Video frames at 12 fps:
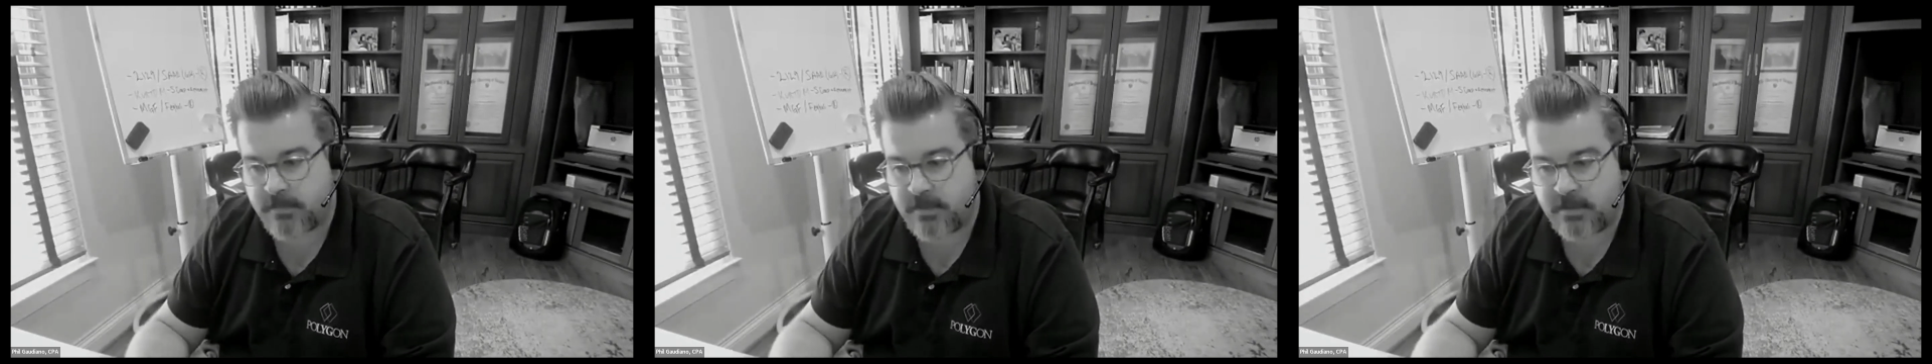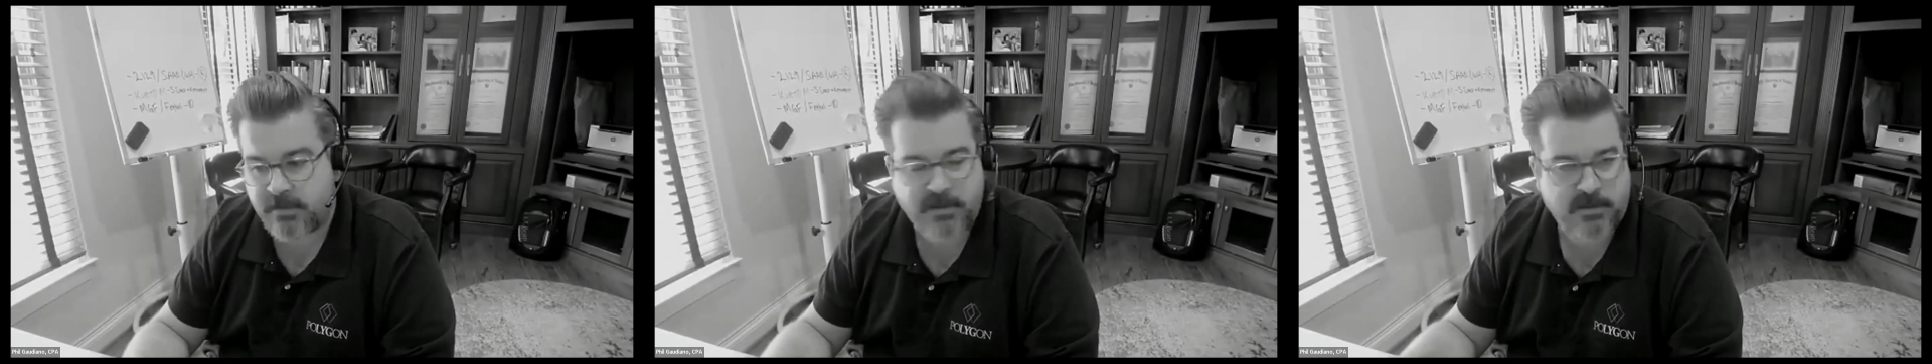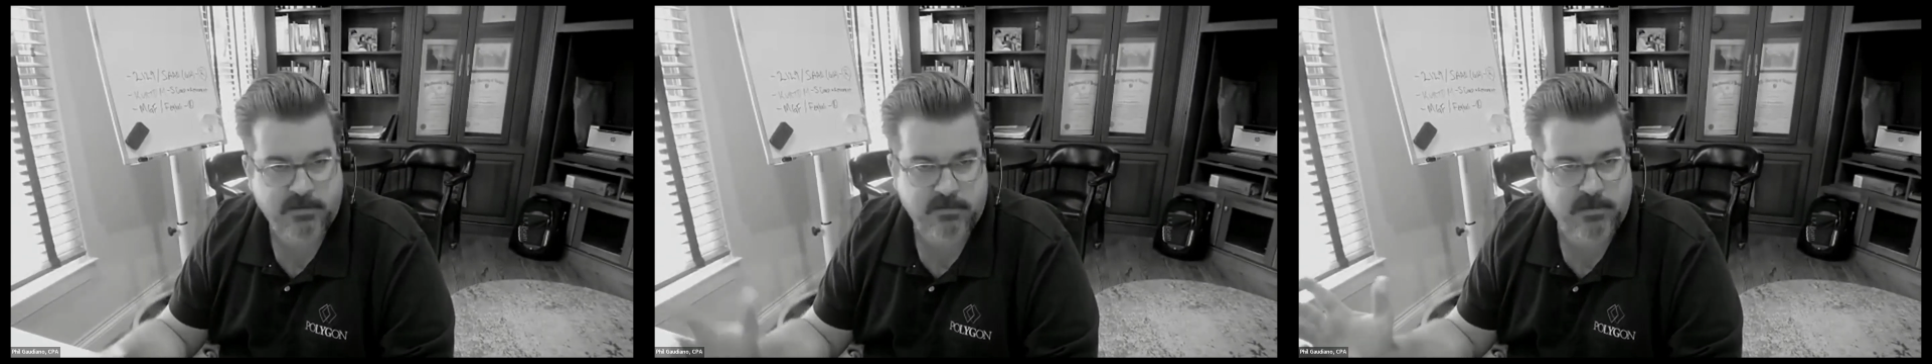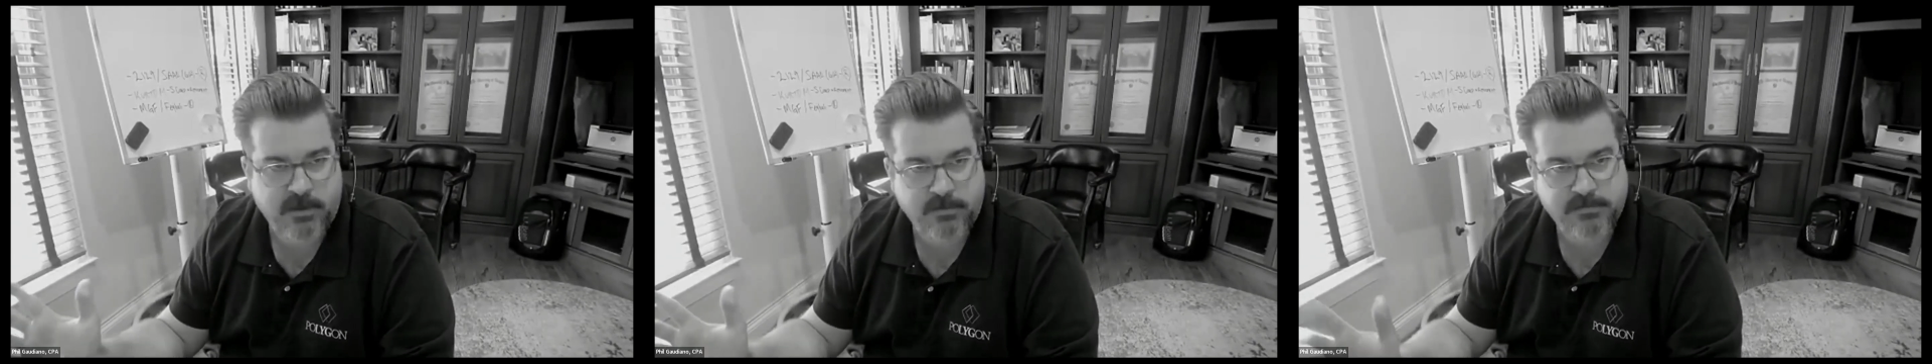and hit
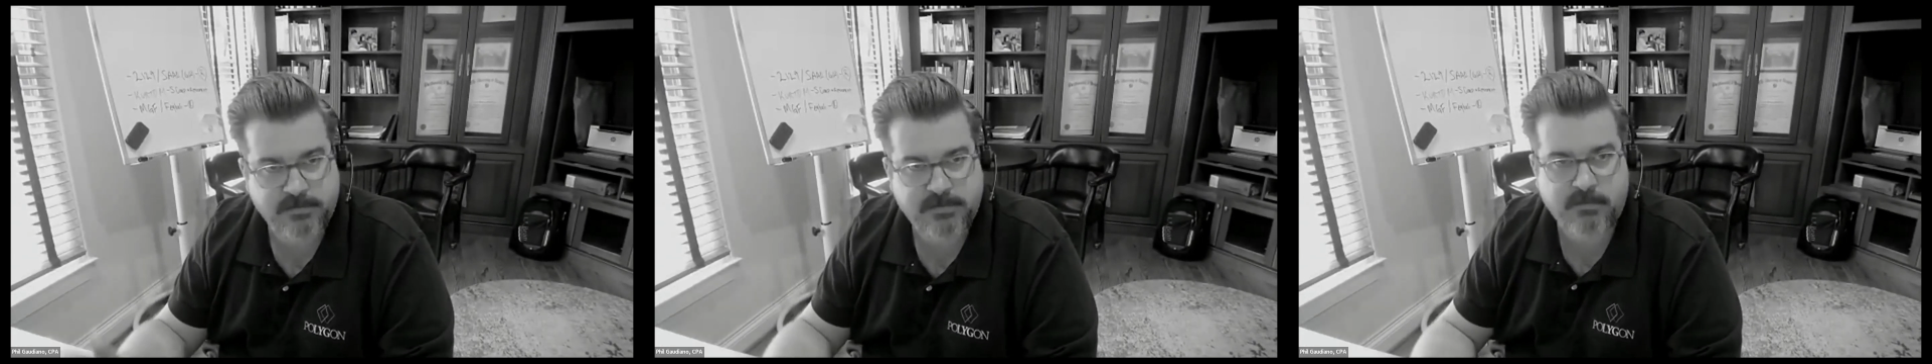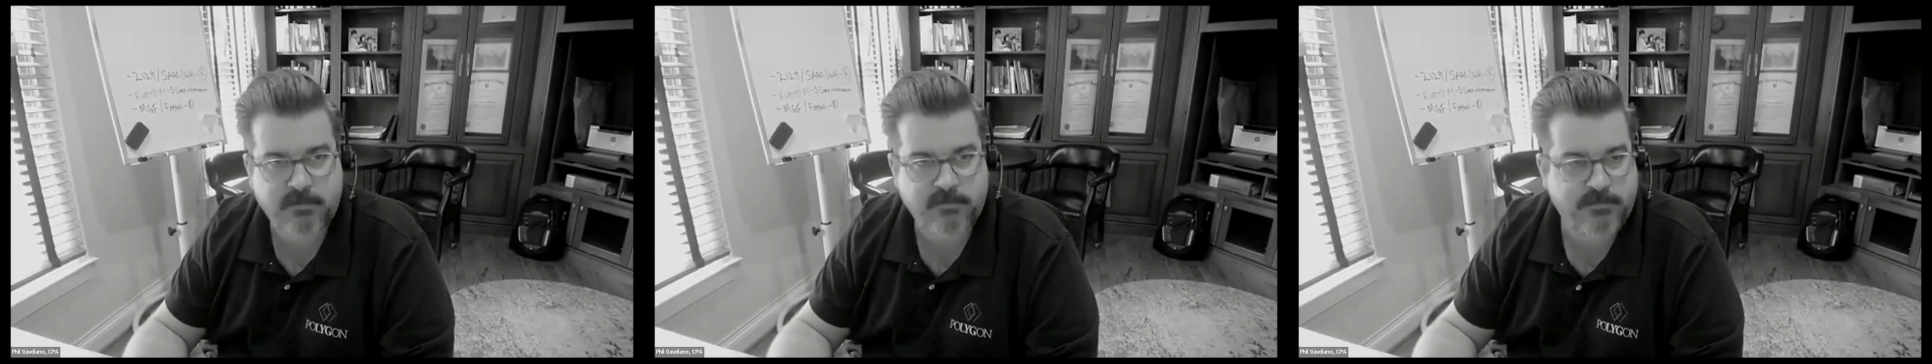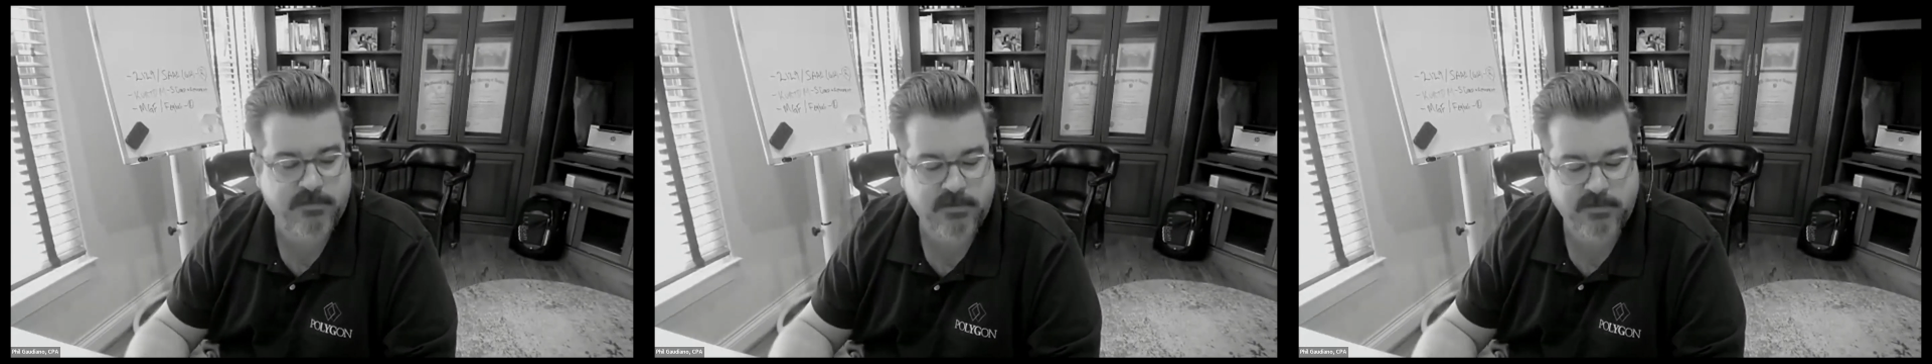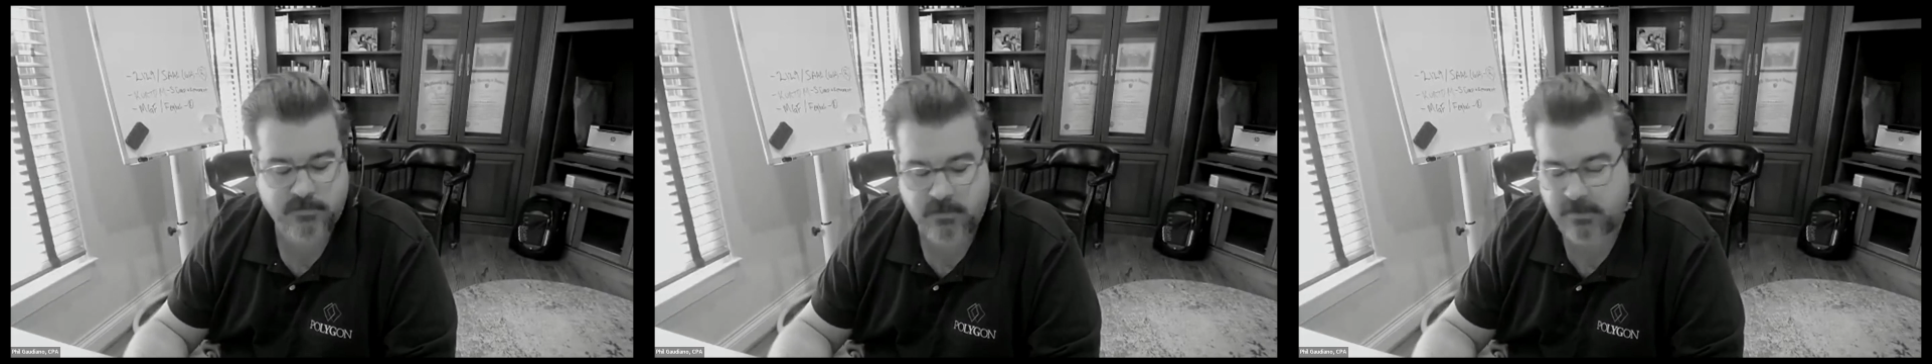September
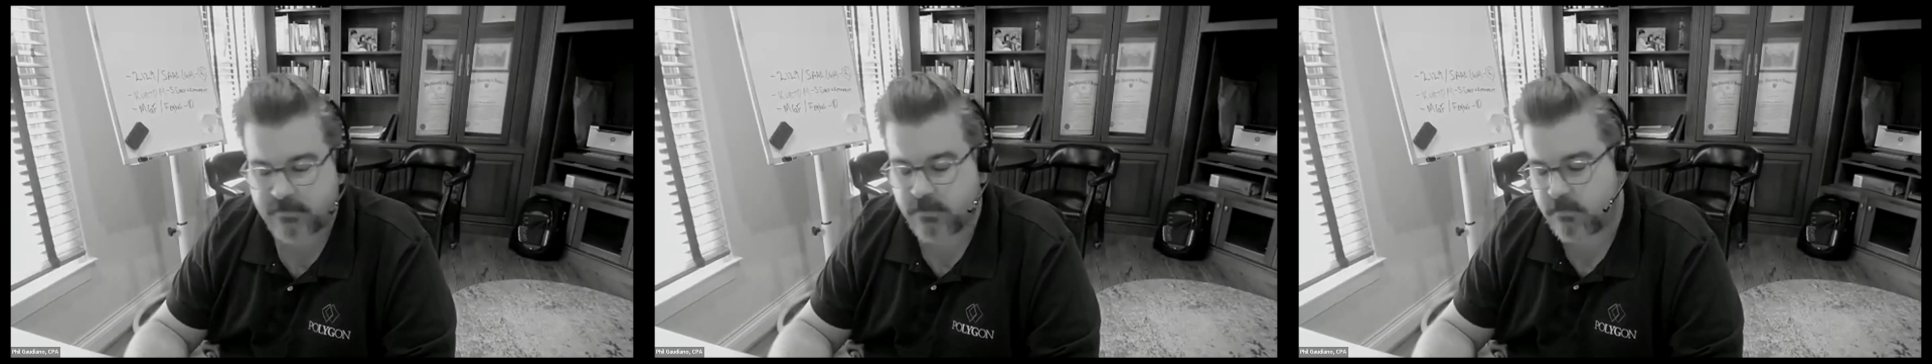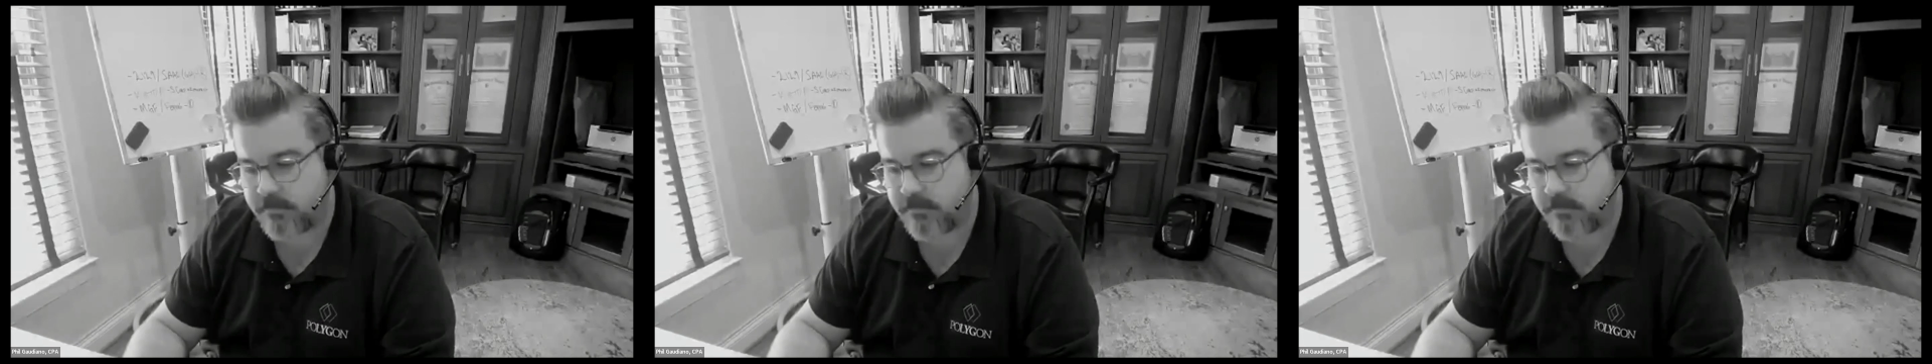15th or October